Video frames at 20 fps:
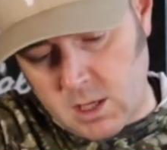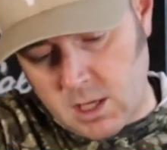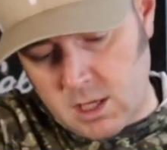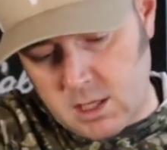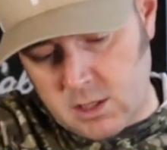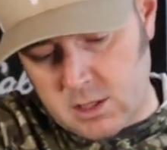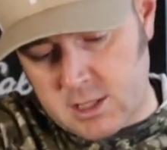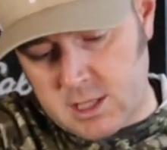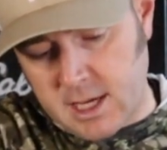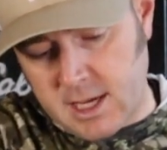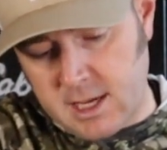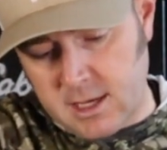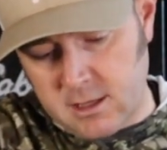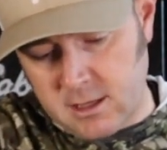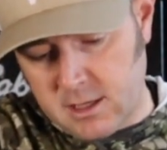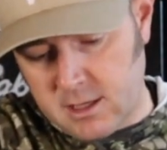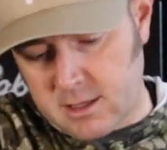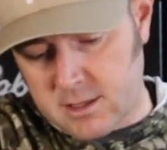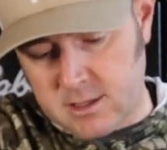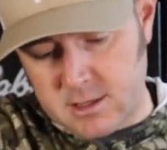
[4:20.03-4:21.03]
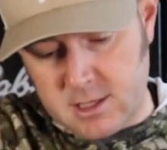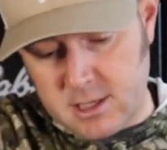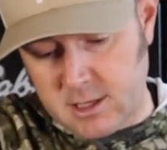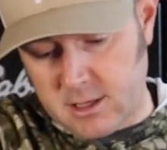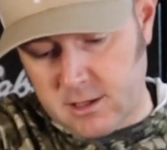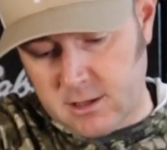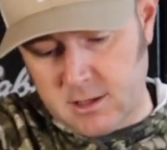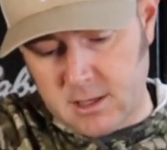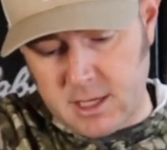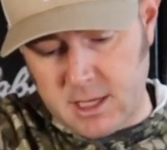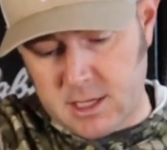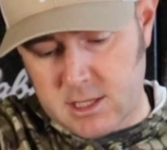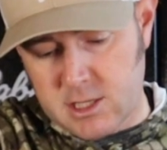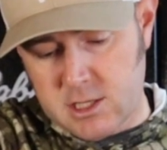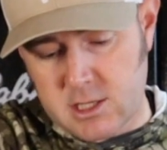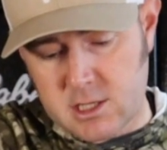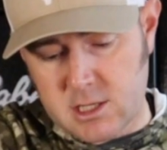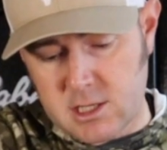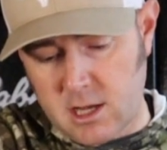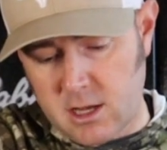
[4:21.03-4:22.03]
You dial it until it's
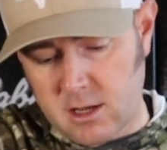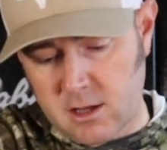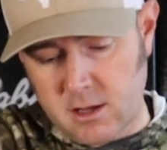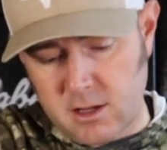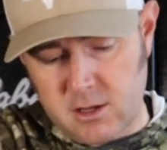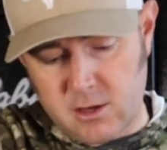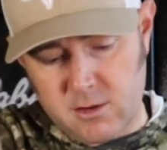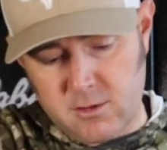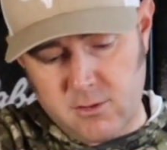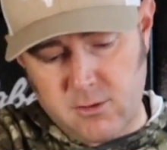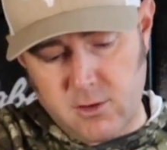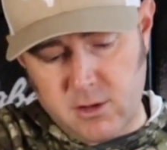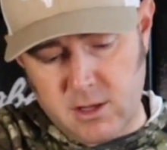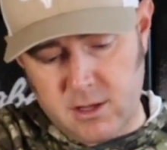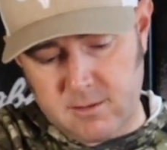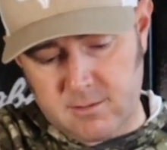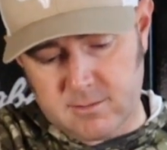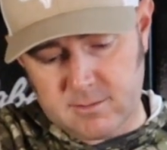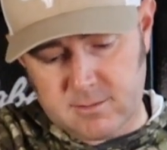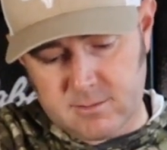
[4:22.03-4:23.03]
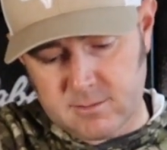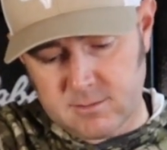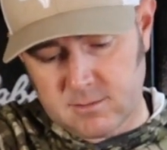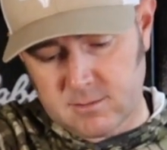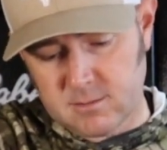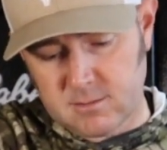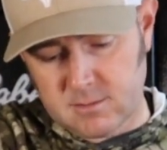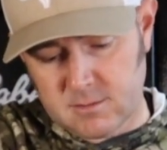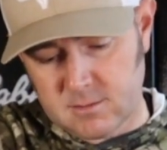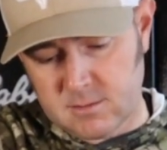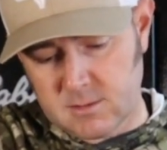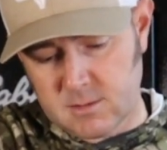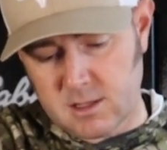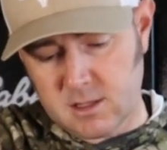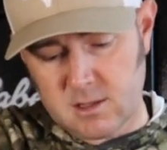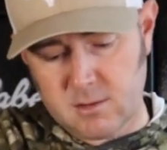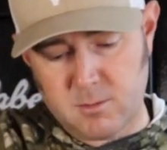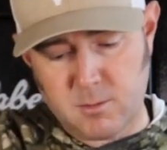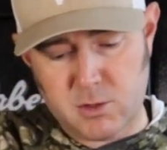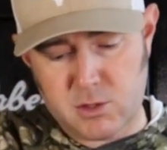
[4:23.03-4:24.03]
snug on your foot,
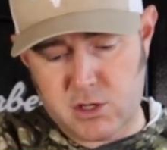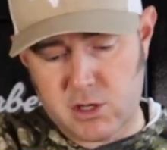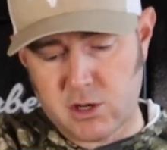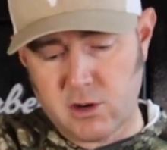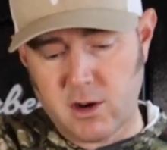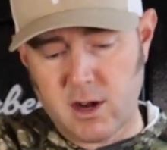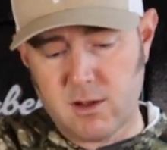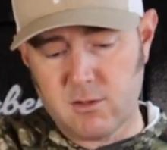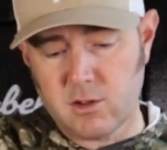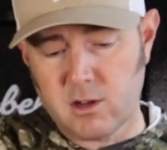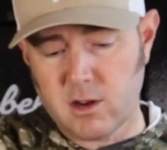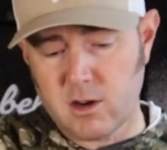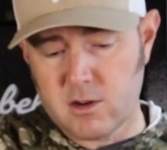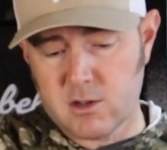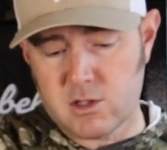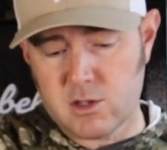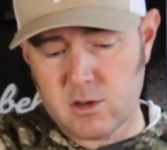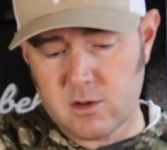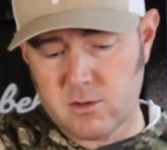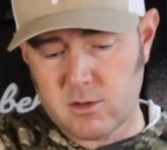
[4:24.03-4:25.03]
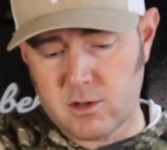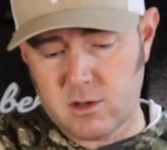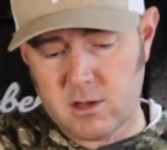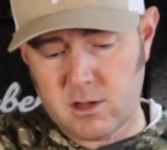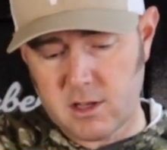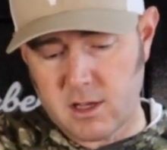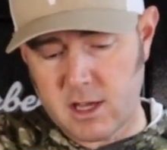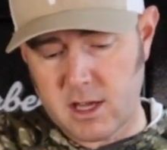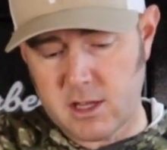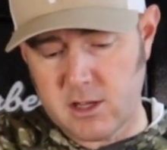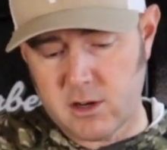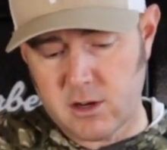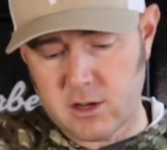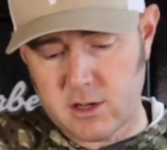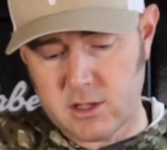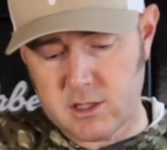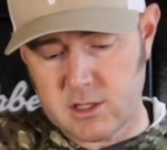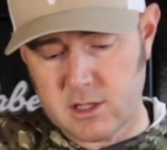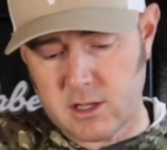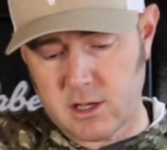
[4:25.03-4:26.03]
put your gravel guards over, and you're
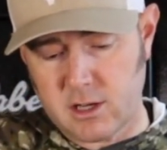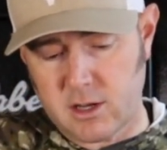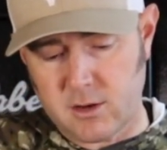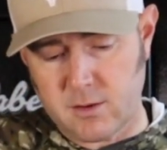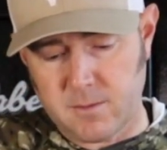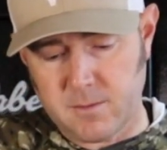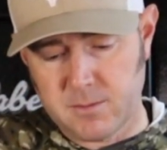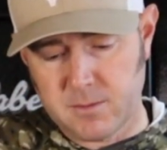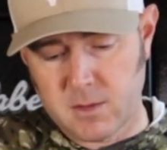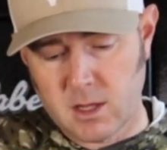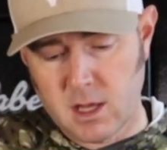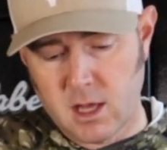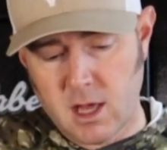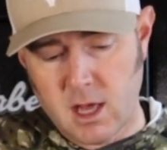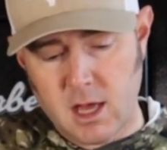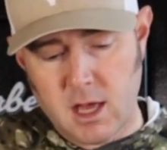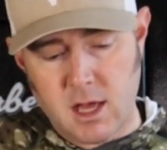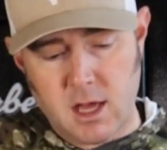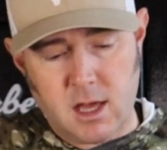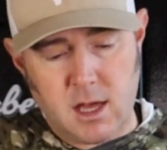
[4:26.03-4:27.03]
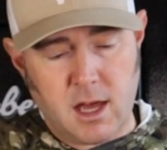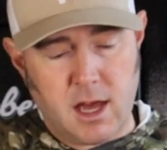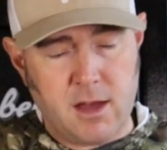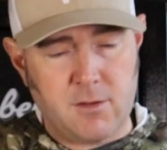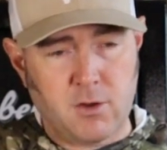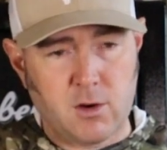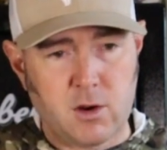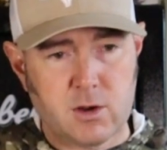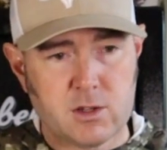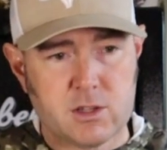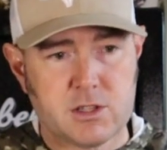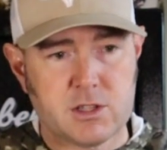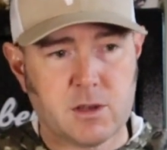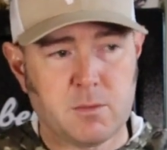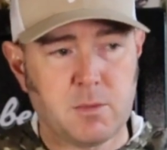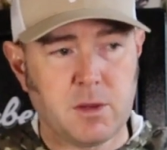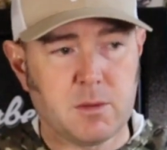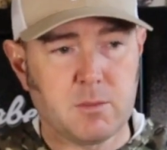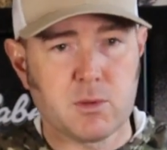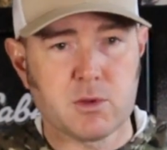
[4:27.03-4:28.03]
good to go. I've heard
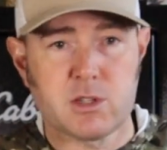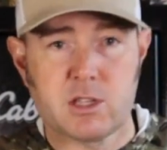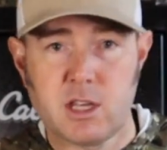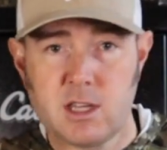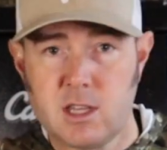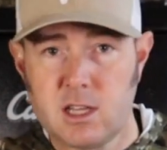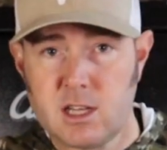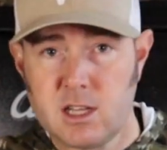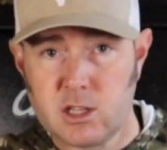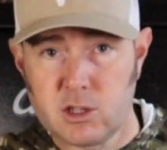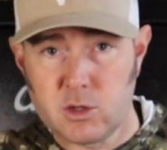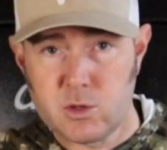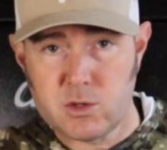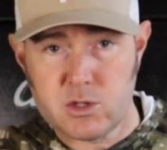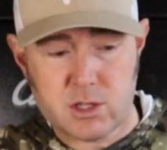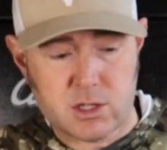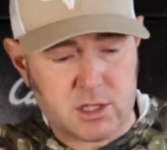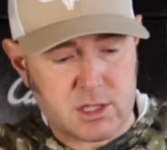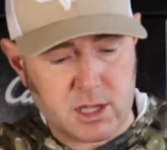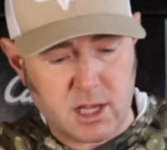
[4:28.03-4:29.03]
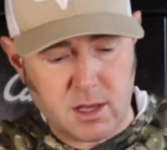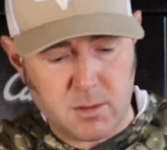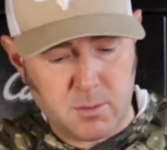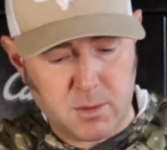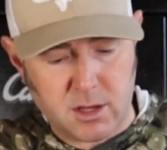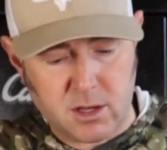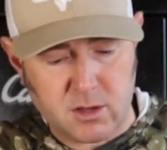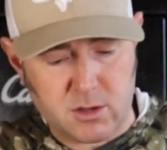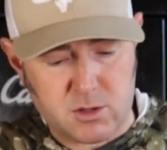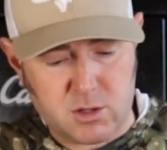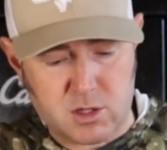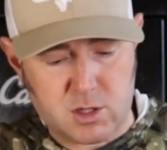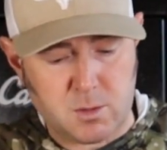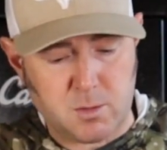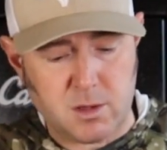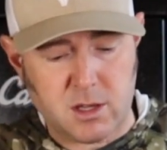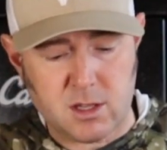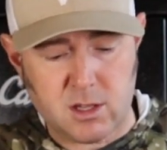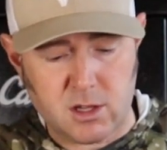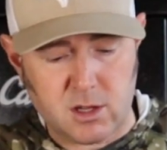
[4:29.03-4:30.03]
some people say that it loosens up. It could just
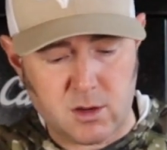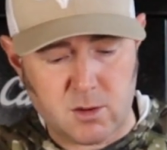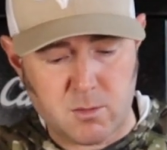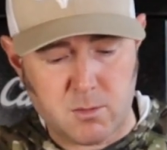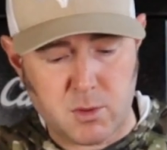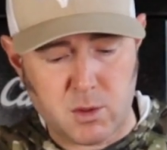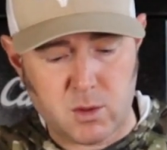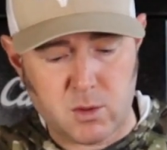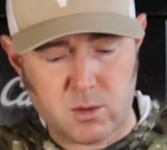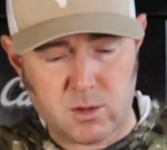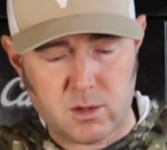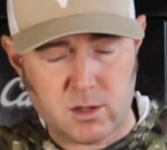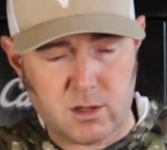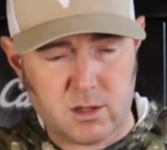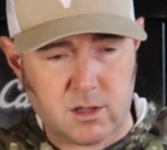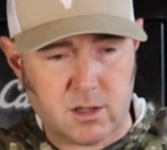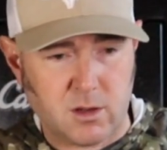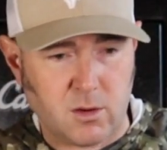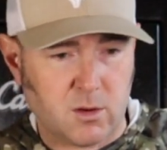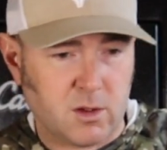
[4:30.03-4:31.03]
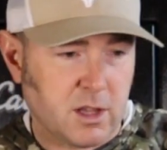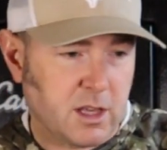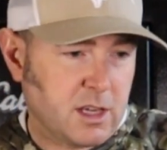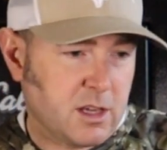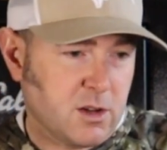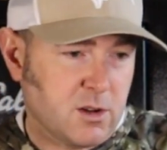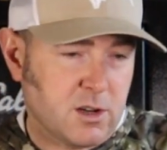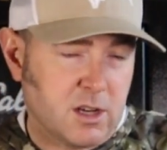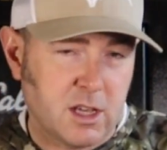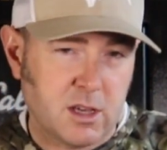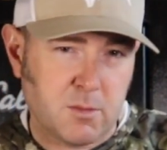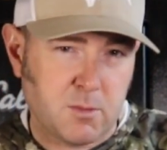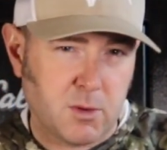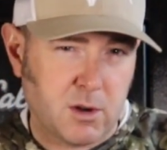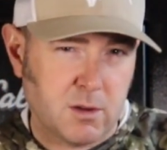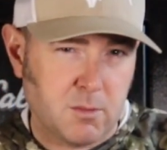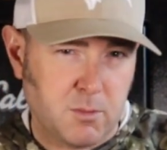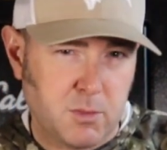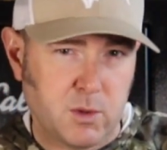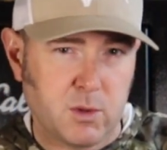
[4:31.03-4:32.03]
be that your boot, or like your
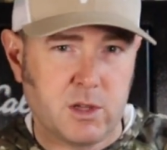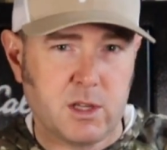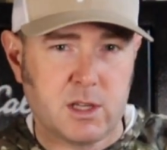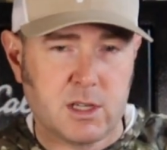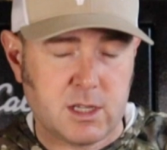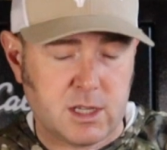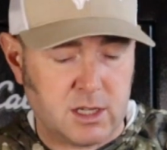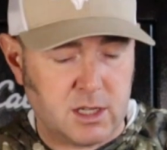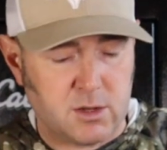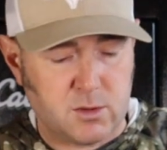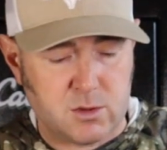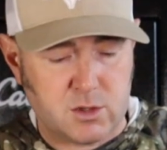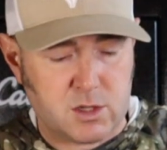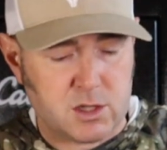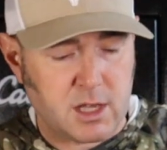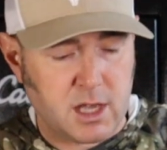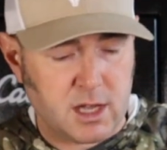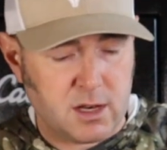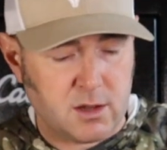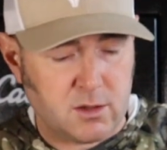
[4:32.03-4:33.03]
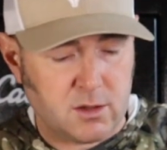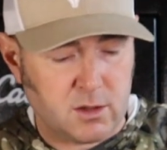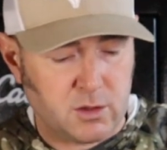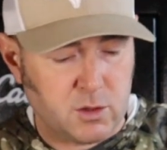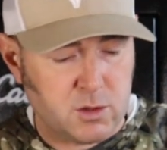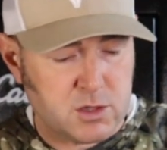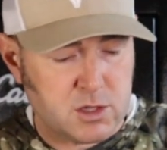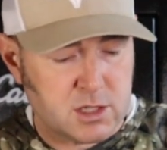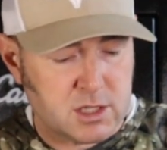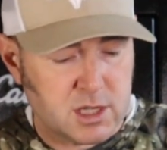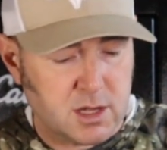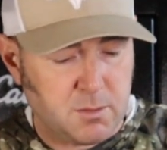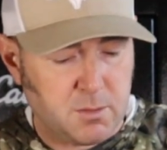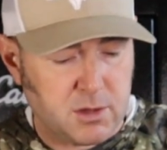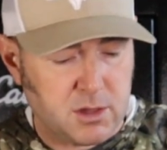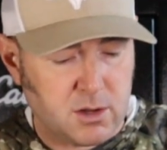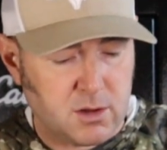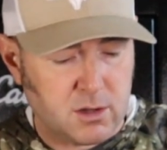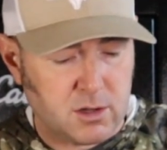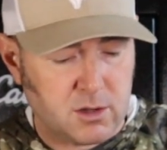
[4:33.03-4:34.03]
neoprene booty, just kind of loosens up
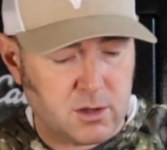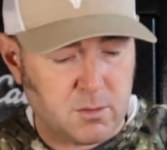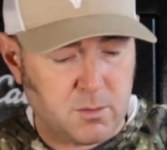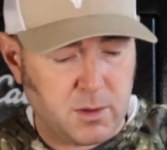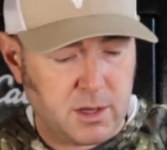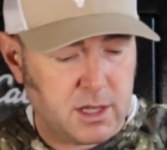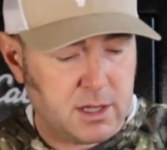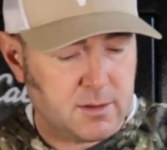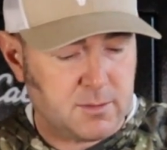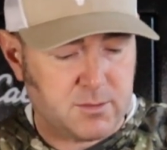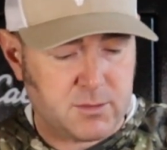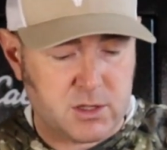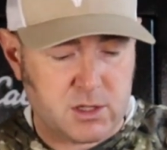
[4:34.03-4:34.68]
in there a little bit.